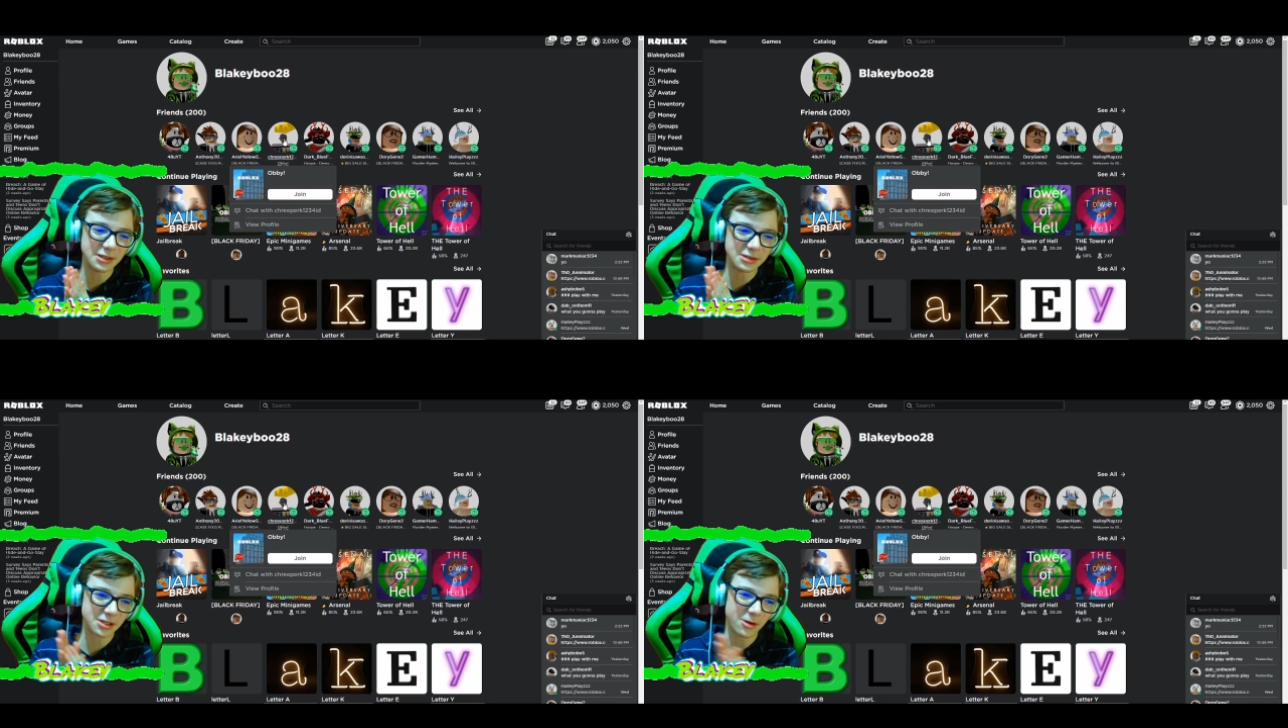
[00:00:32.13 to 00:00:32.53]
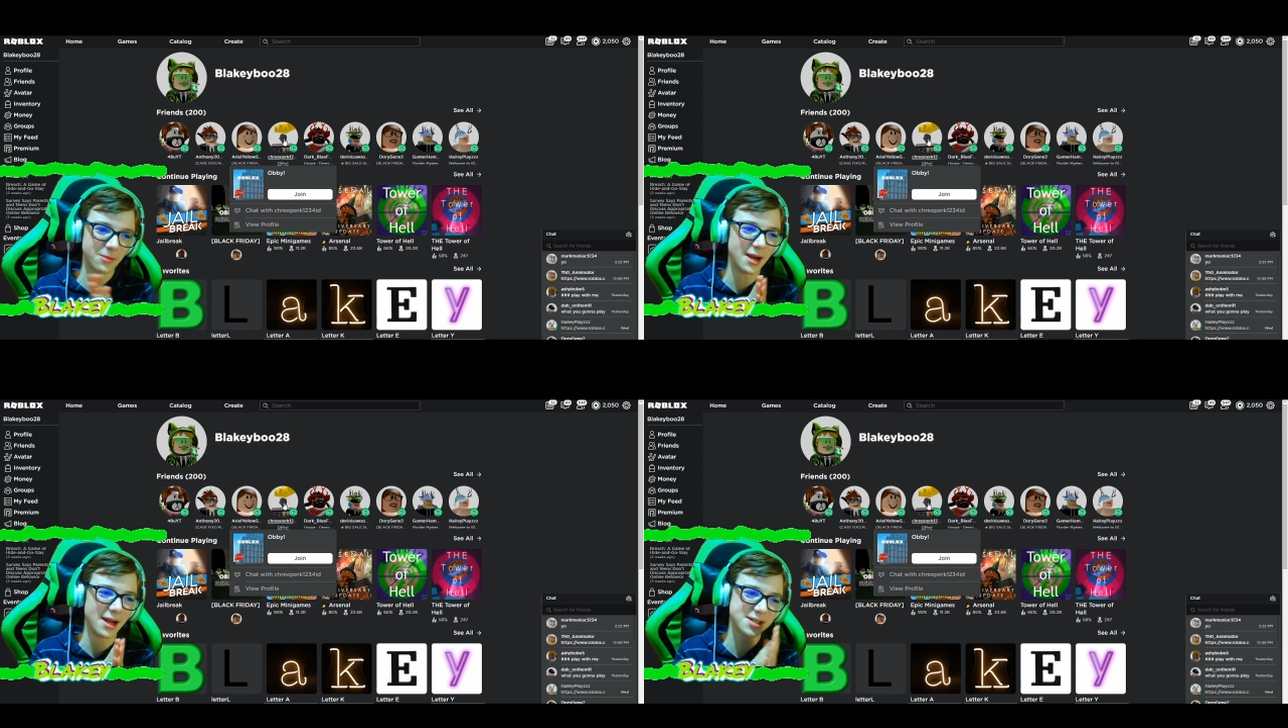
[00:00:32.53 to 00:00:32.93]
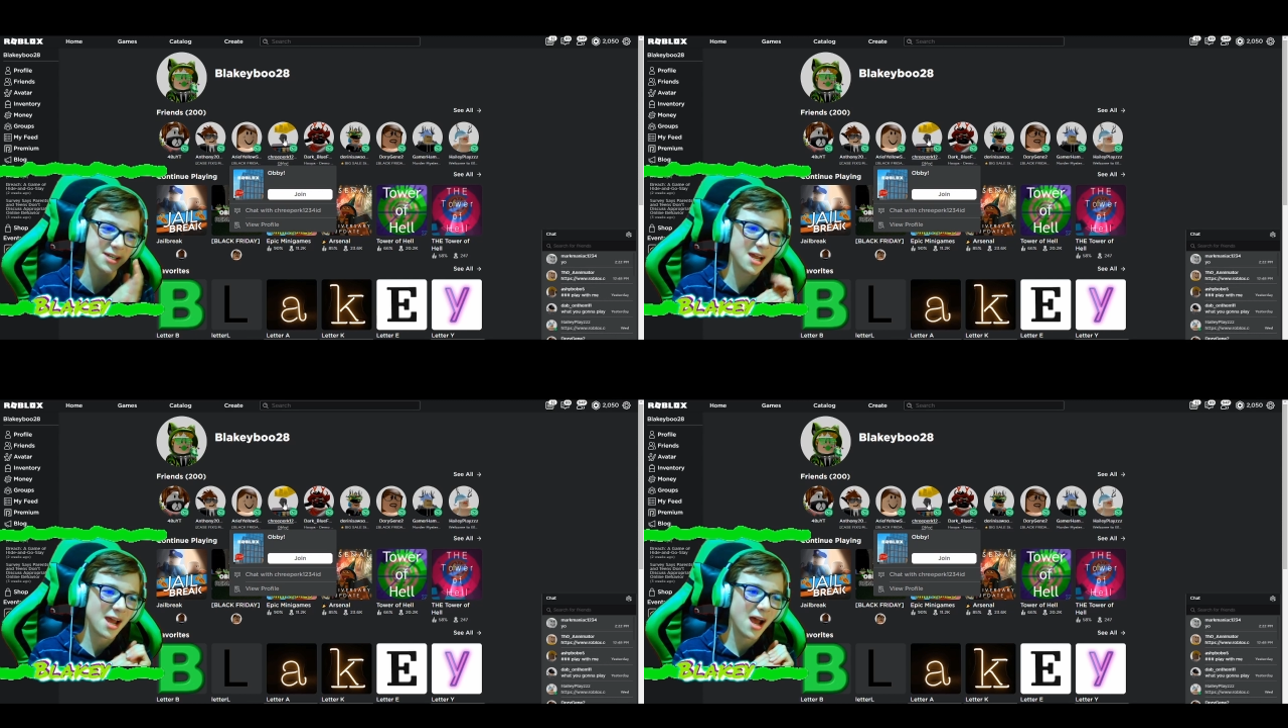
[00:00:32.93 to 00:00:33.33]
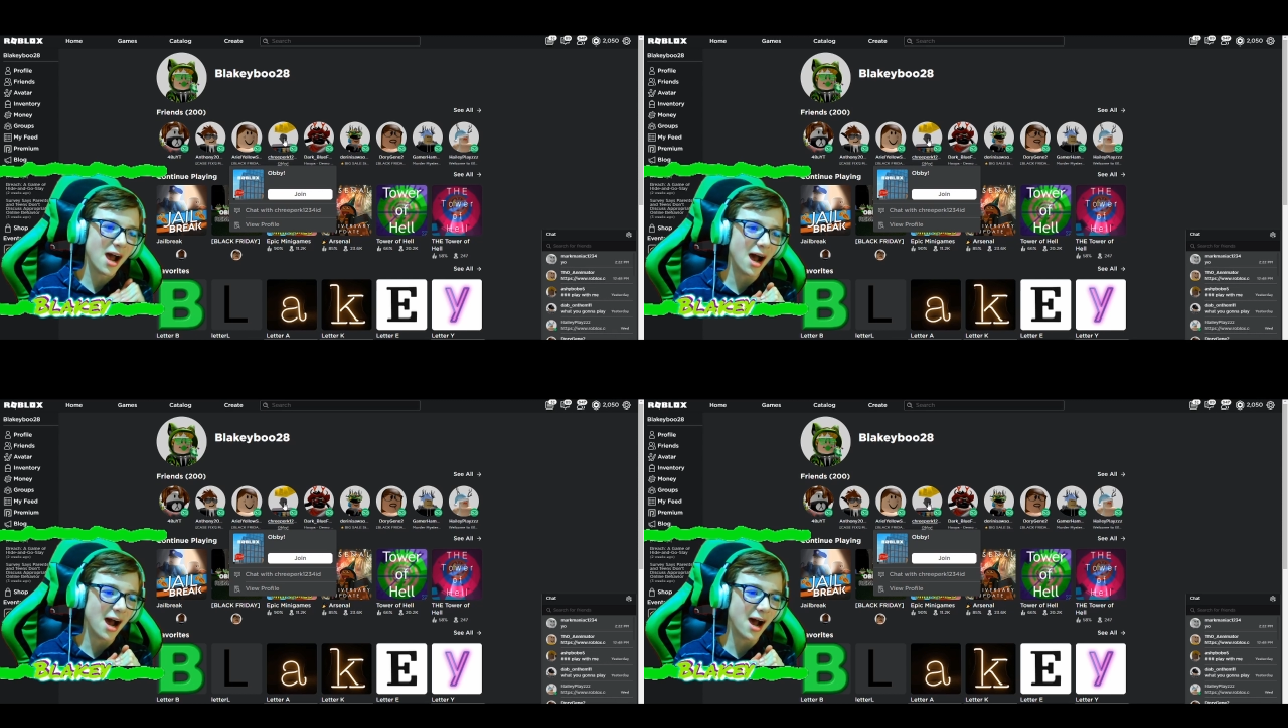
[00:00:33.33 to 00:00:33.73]
you so much.
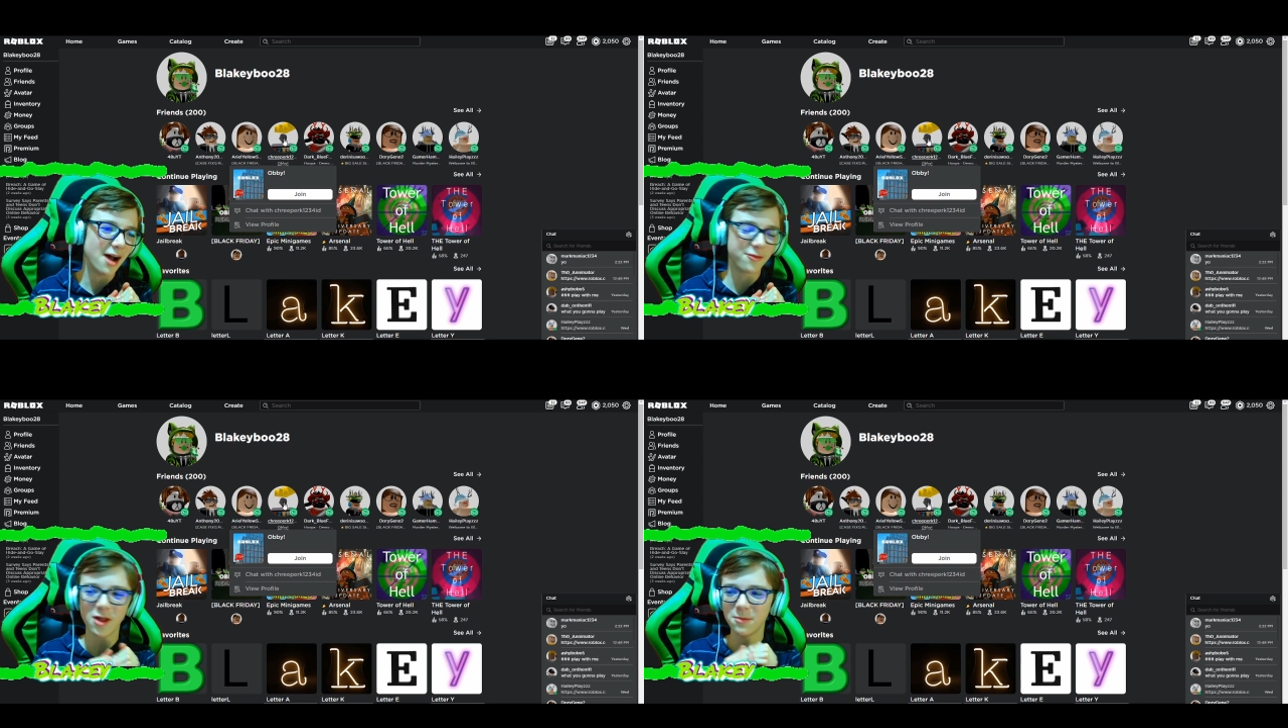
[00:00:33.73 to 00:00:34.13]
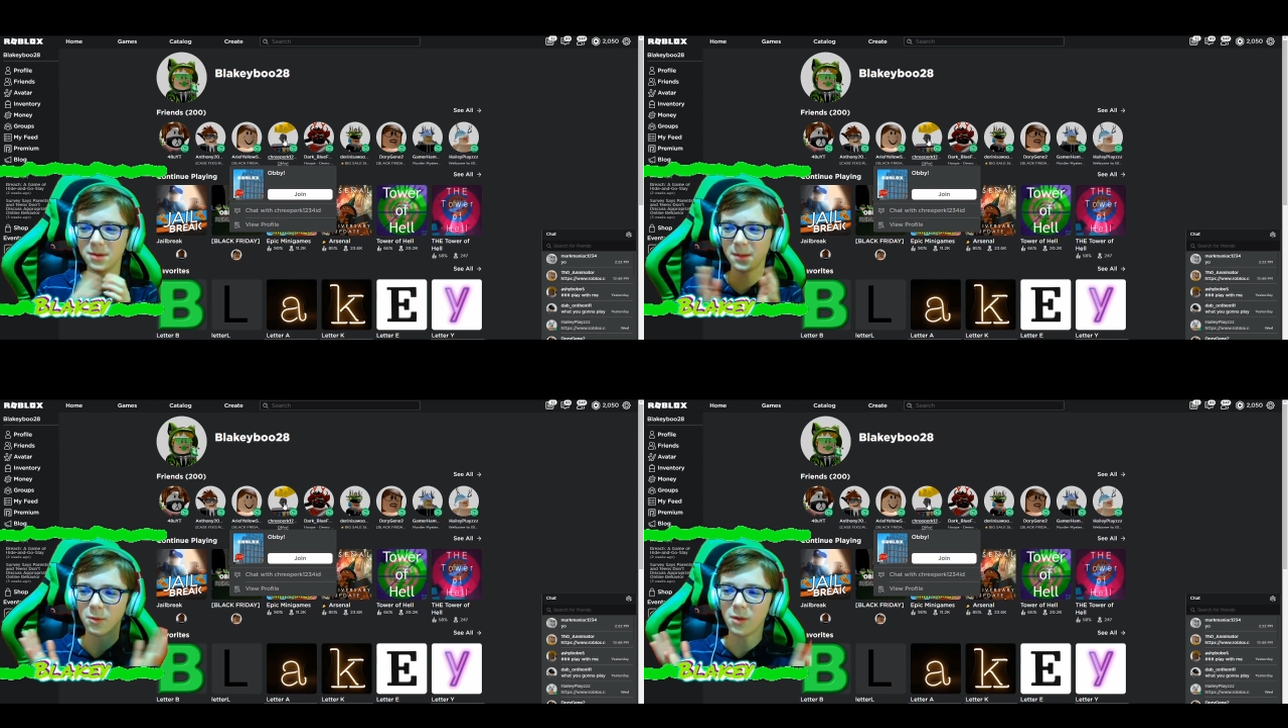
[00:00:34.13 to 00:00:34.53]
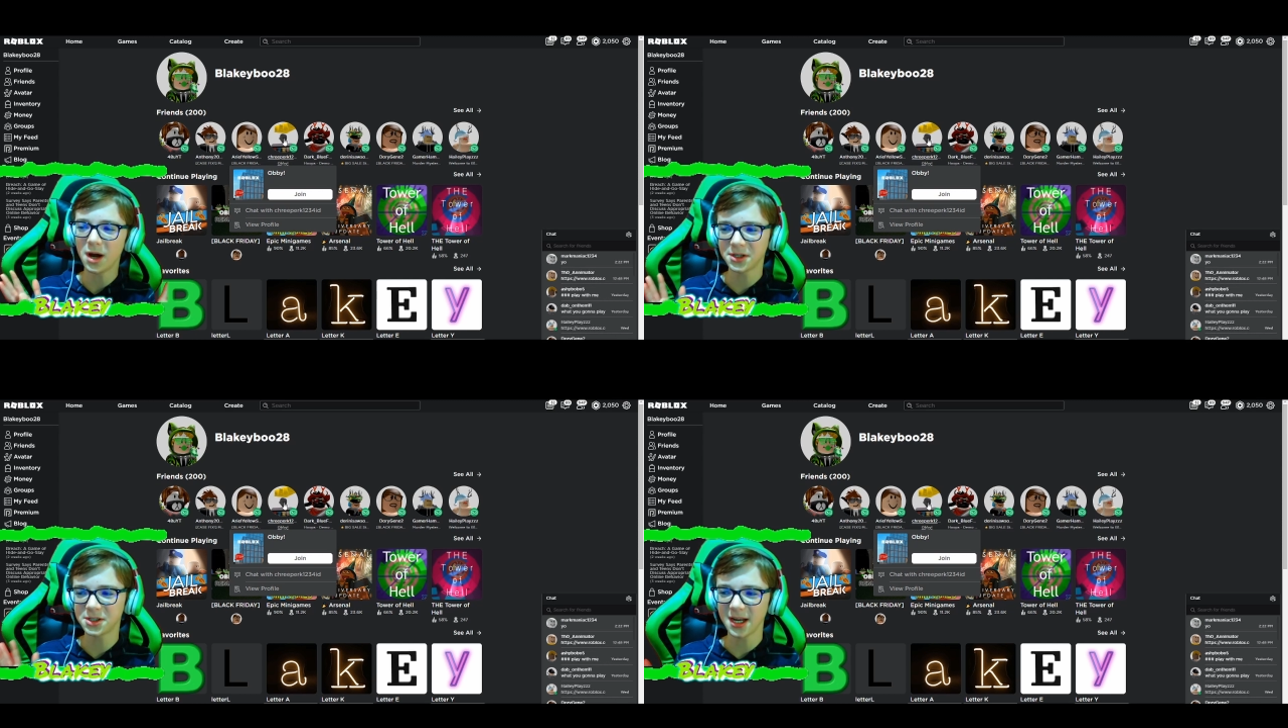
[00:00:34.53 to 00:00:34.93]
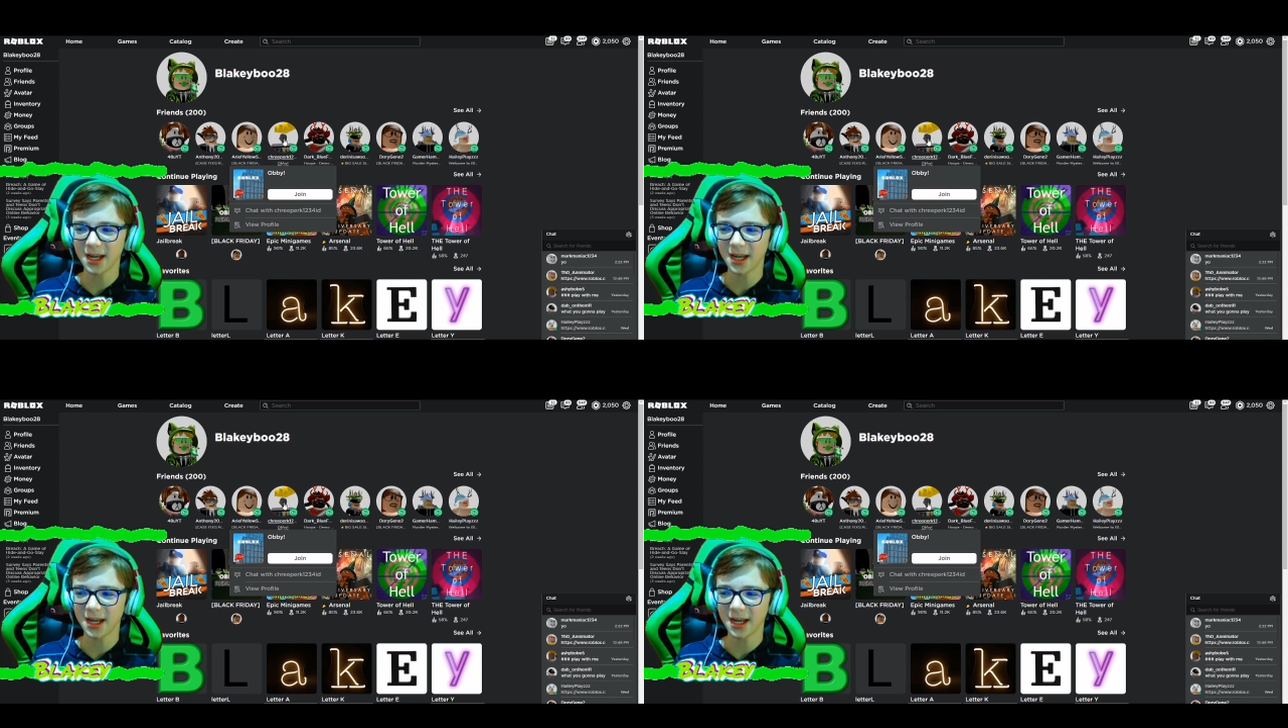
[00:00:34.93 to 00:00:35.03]
Uh, for all the people watching